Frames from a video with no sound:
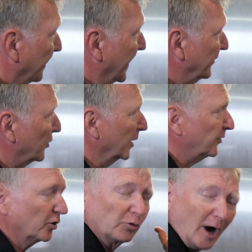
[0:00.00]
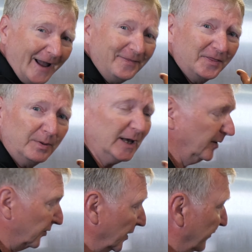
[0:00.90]
That's going to grind the
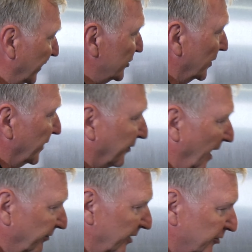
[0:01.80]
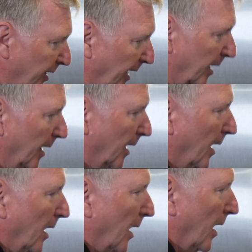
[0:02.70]
beans individually for every drink.
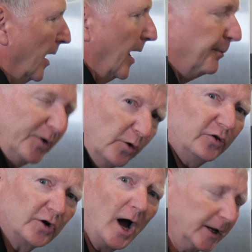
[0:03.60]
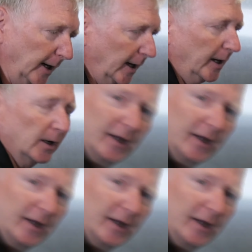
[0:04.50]
Producer Doug, get in here.